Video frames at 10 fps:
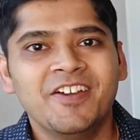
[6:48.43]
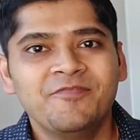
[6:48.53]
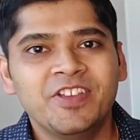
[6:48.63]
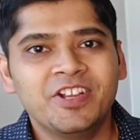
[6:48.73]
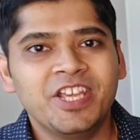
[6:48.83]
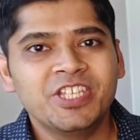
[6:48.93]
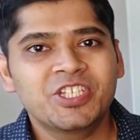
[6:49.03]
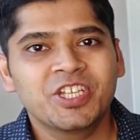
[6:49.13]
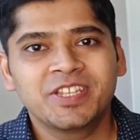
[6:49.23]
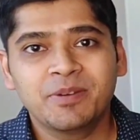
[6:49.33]
We
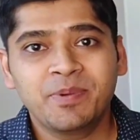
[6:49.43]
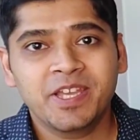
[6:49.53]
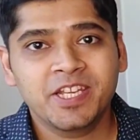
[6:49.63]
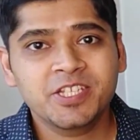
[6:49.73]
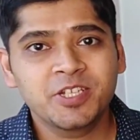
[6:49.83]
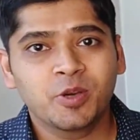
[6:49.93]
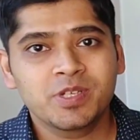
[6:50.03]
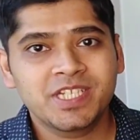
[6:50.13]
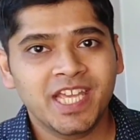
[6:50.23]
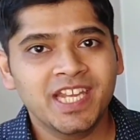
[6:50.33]
reach the parent
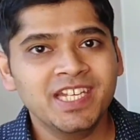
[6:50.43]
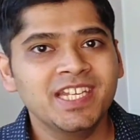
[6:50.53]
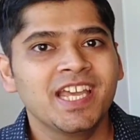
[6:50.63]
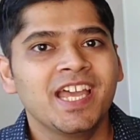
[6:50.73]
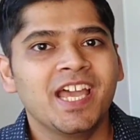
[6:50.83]
node 10